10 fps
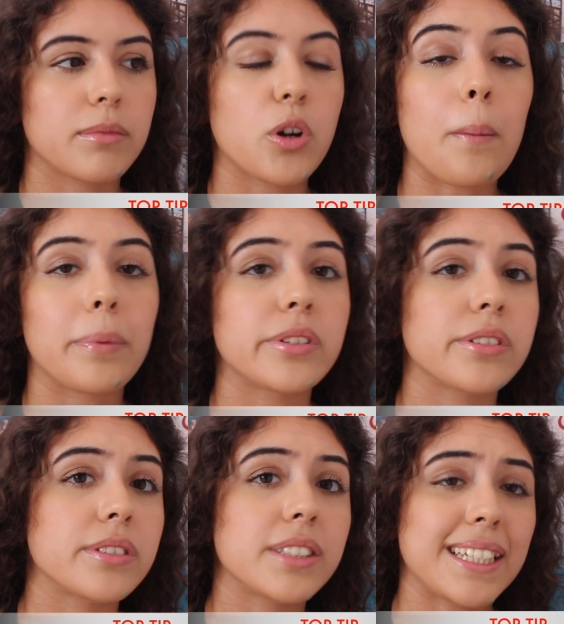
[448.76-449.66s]

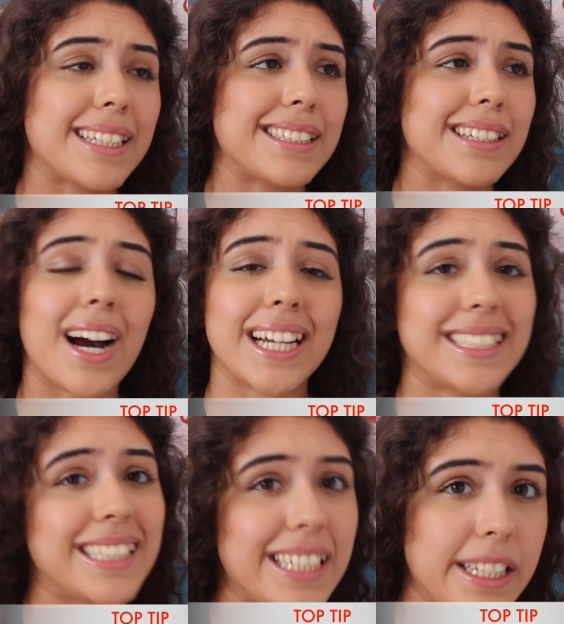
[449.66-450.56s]
competent in
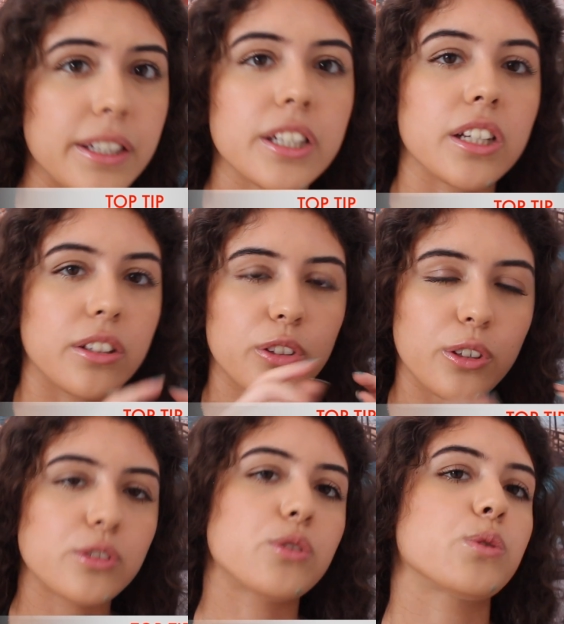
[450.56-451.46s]
IT,
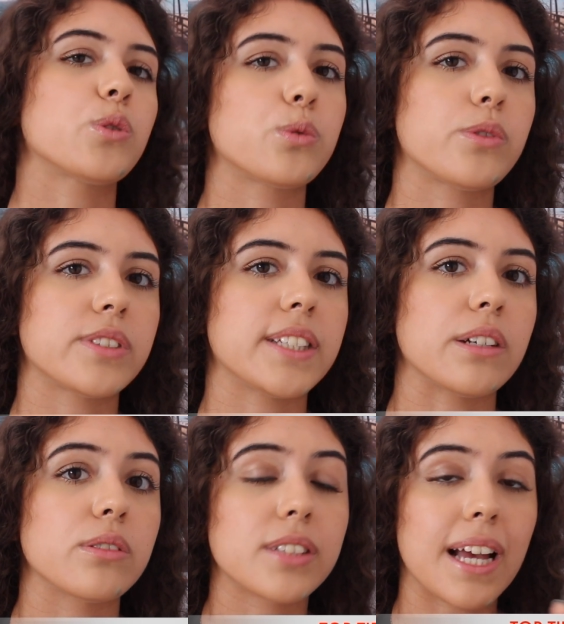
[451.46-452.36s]
those sort of
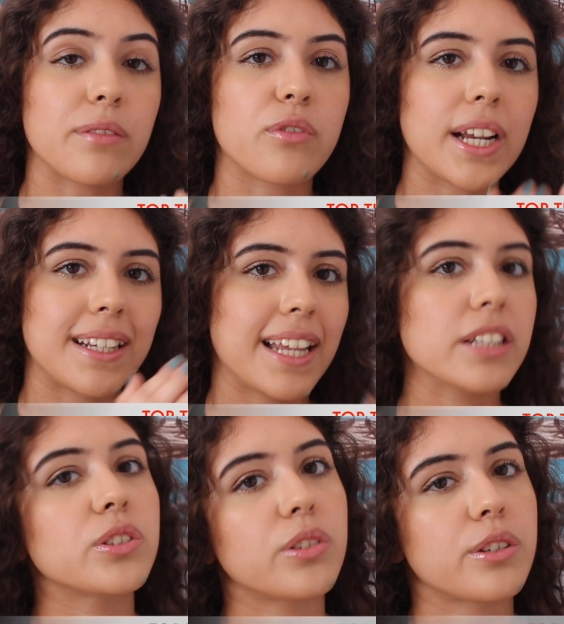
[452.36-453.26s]
skills. And right
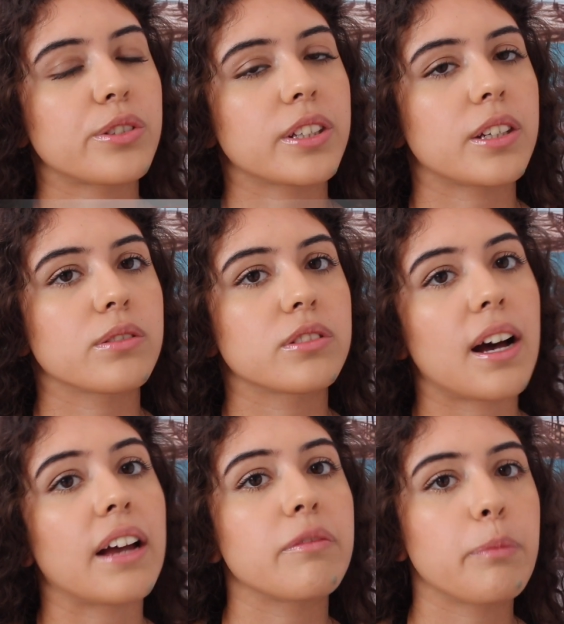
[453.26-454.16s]
next to those skills
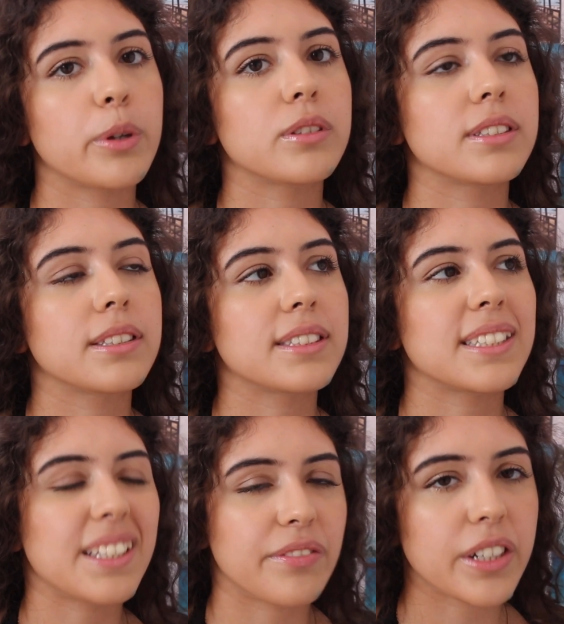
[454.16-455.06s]
I've put
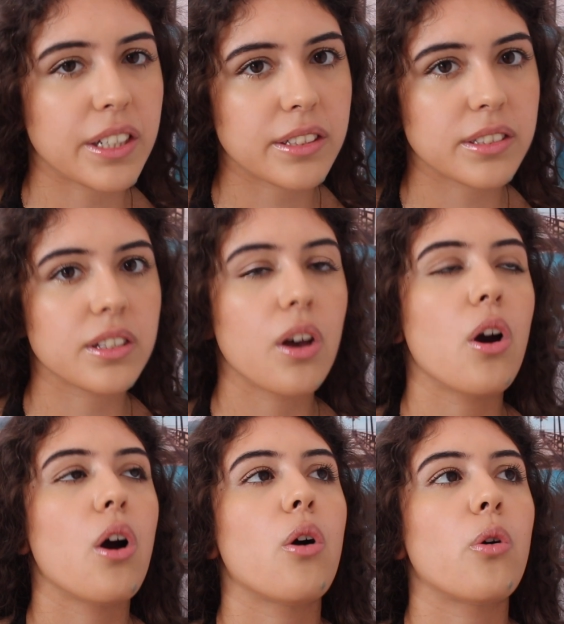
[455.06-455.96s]
certificates,
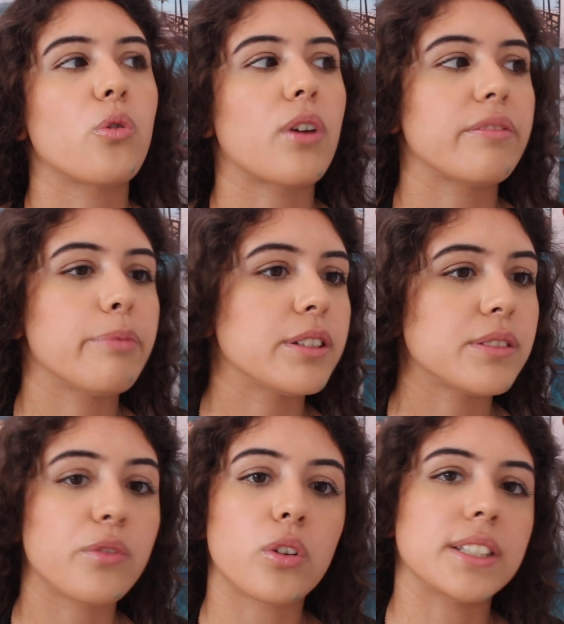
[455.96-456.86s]
or I've put
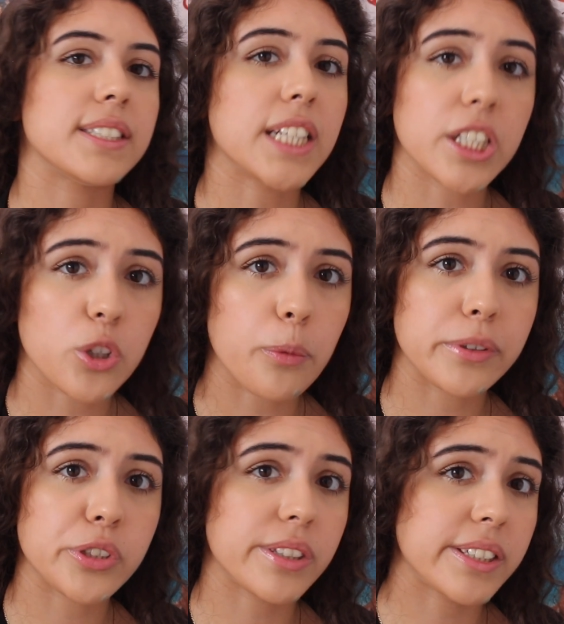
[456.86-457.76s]
volunteering
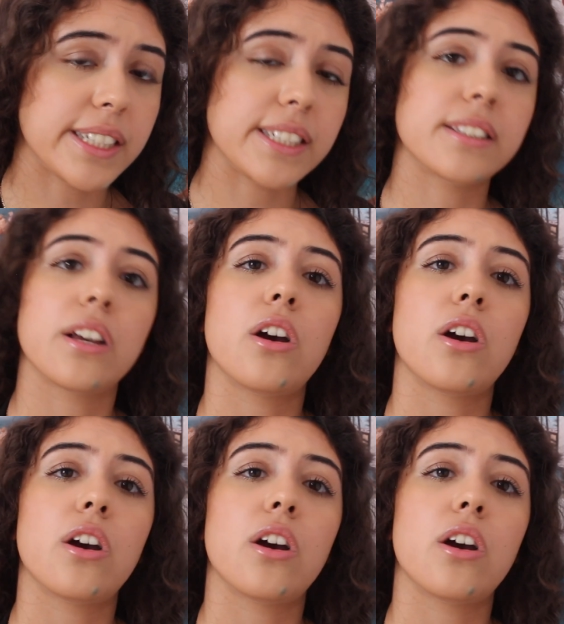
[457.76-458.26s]
opportunities,